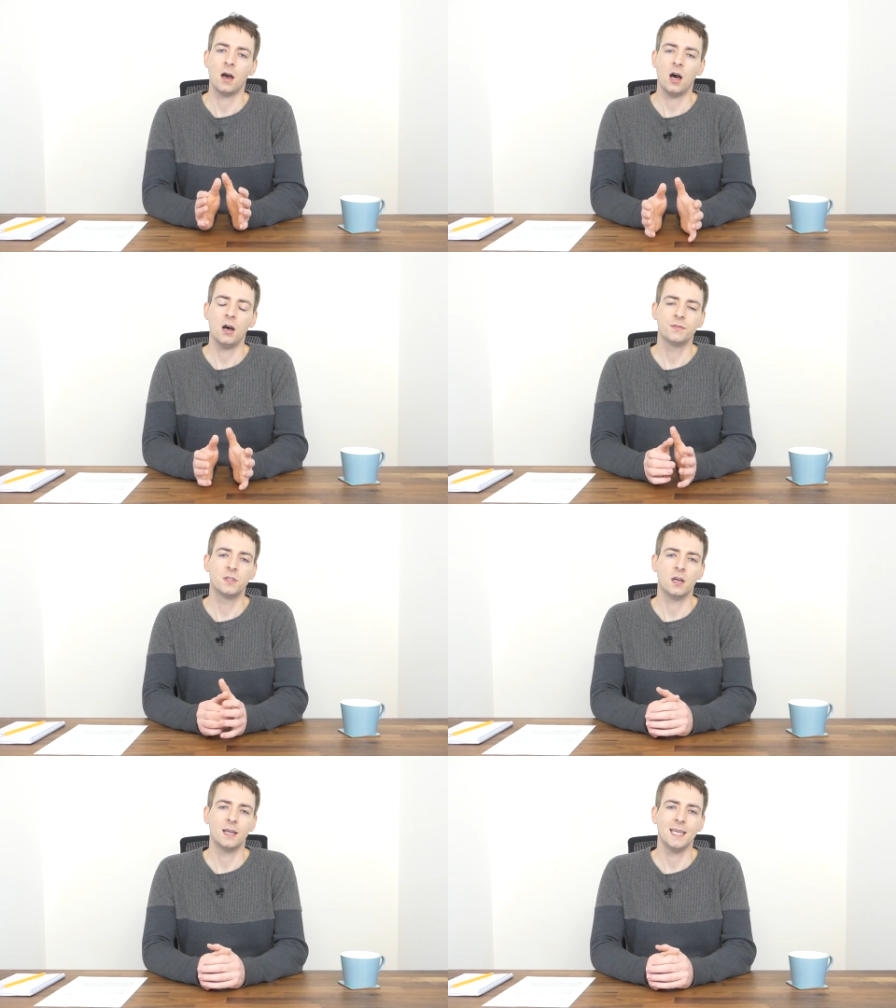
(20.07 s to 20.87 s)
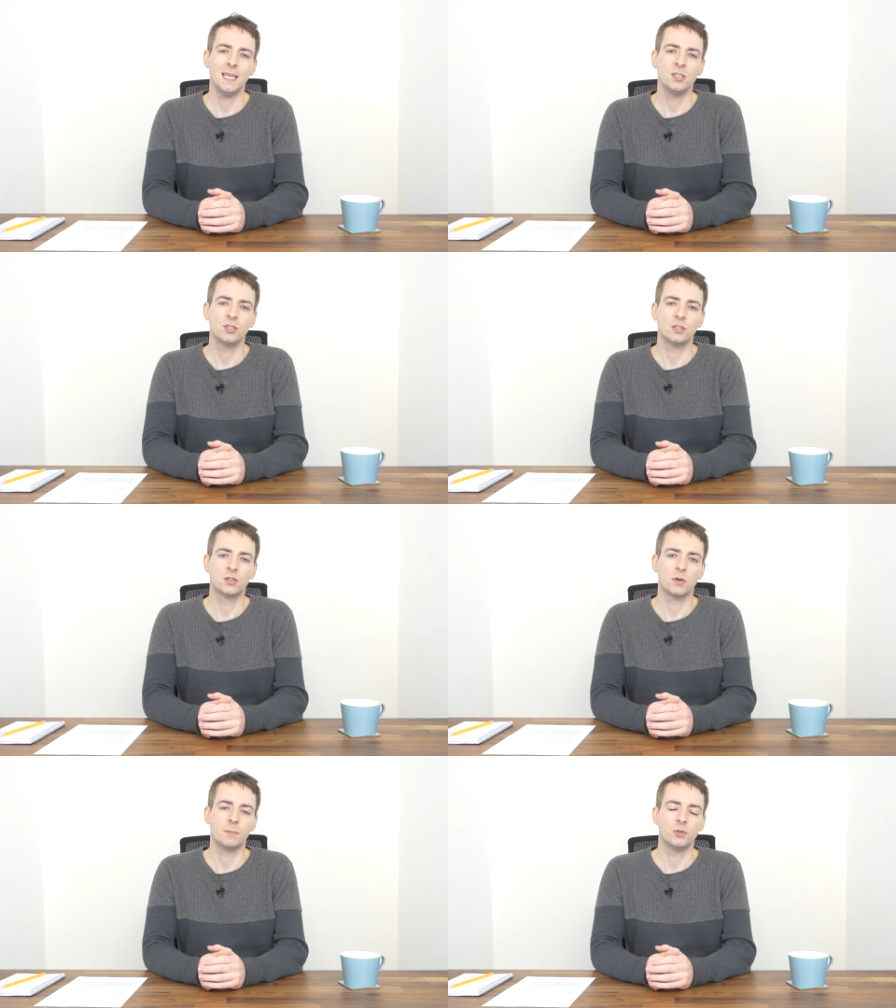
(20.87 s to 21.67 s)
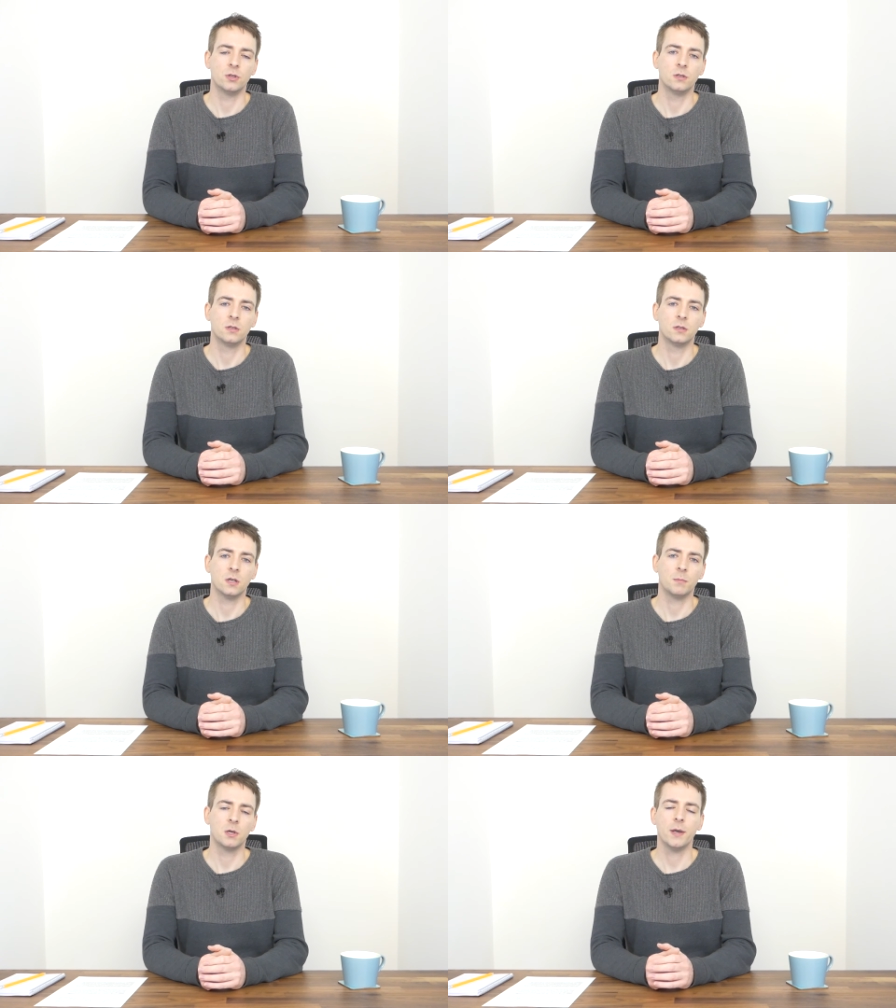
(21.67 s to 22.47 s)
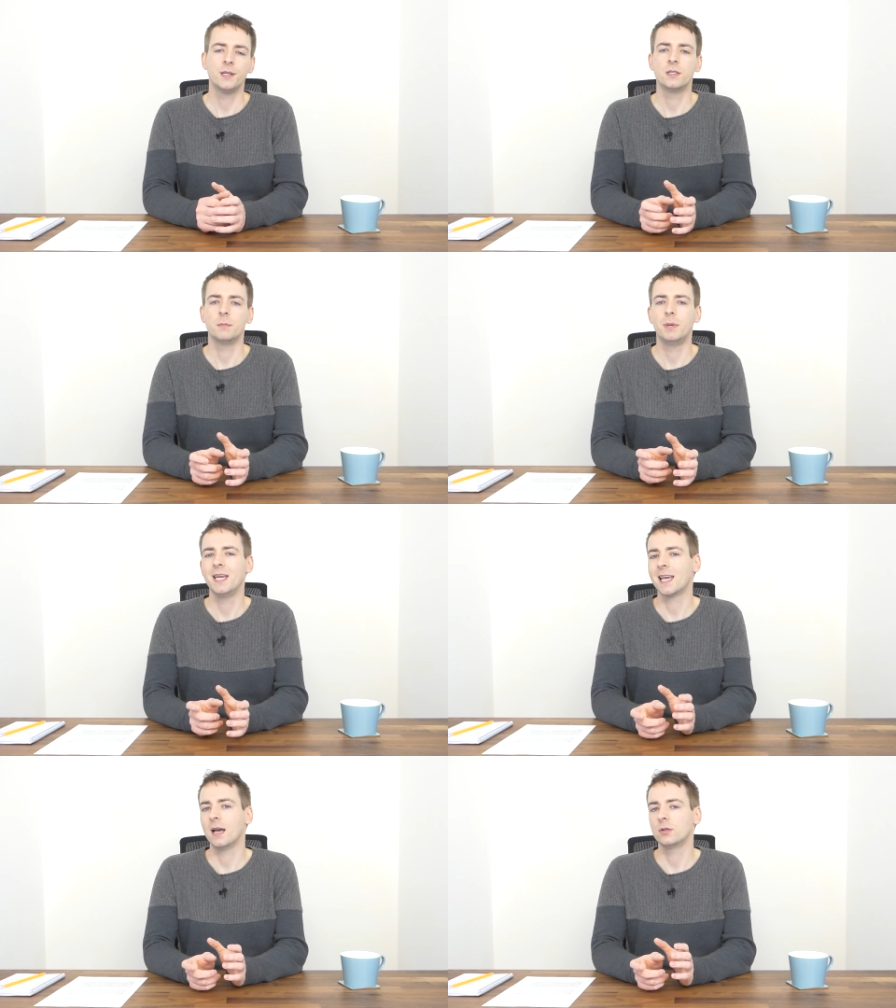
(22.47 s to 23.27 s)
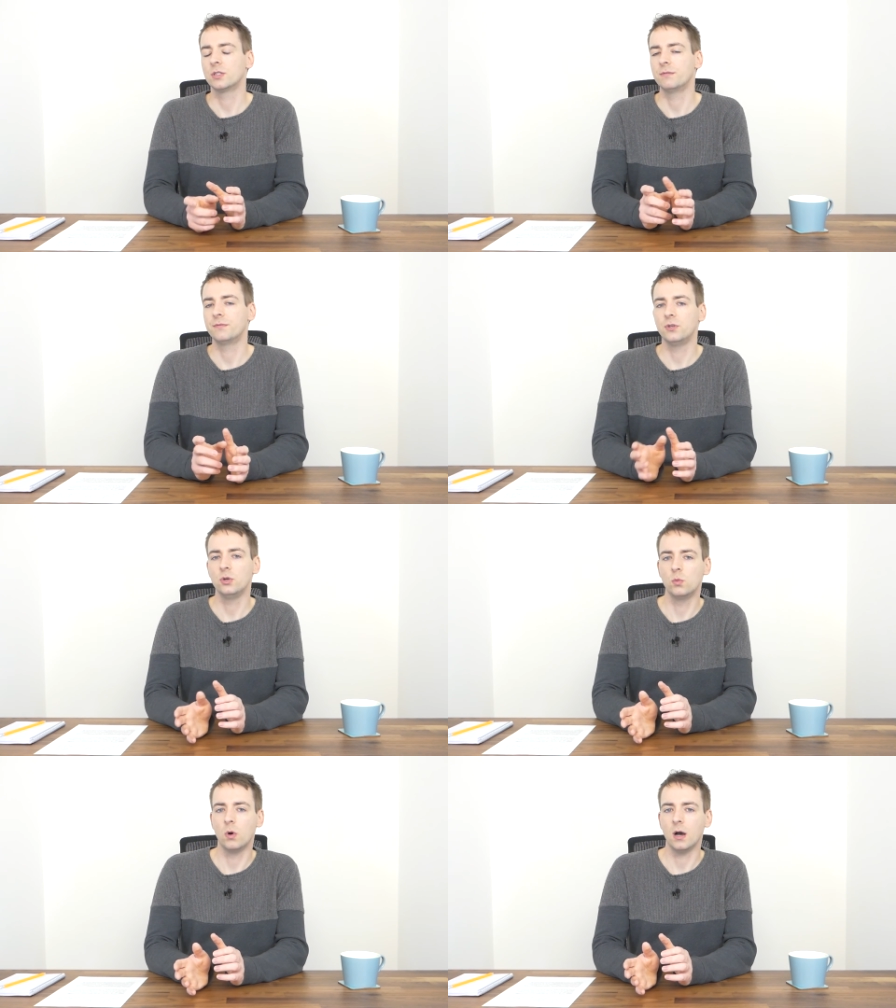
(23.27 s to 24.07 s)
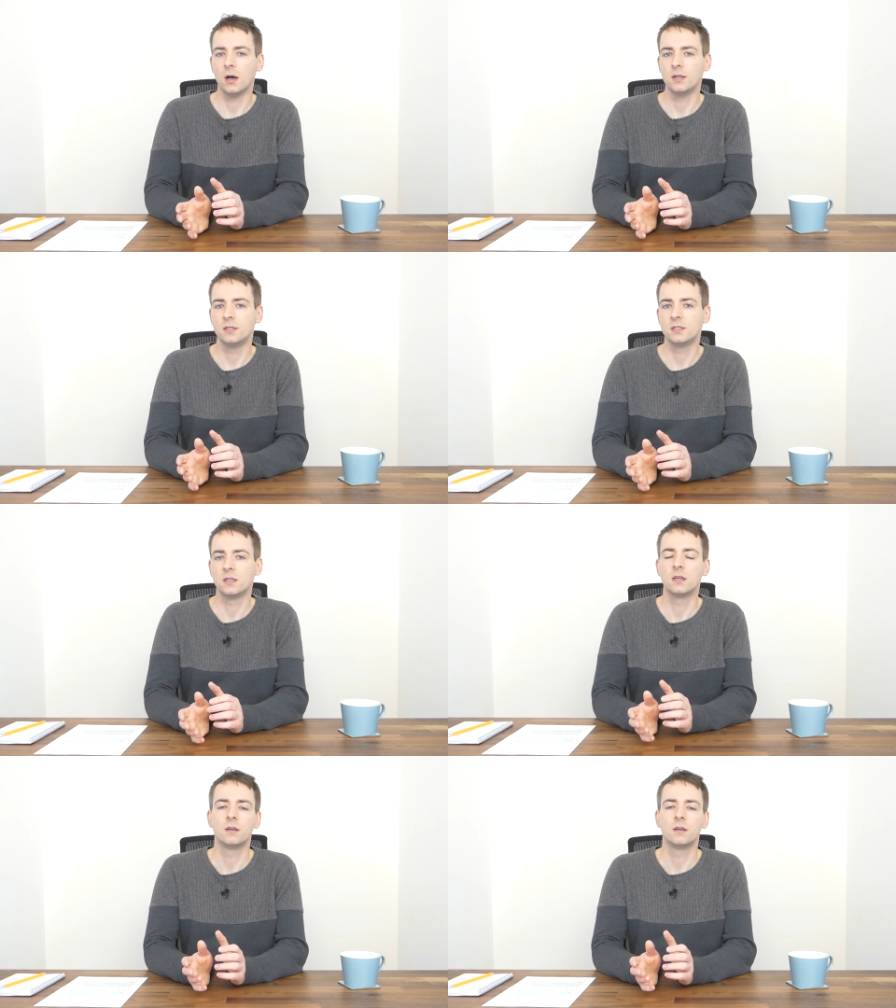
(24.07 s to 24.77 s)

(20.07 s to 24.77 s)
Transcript: After each description, I'm going to pick out a few words,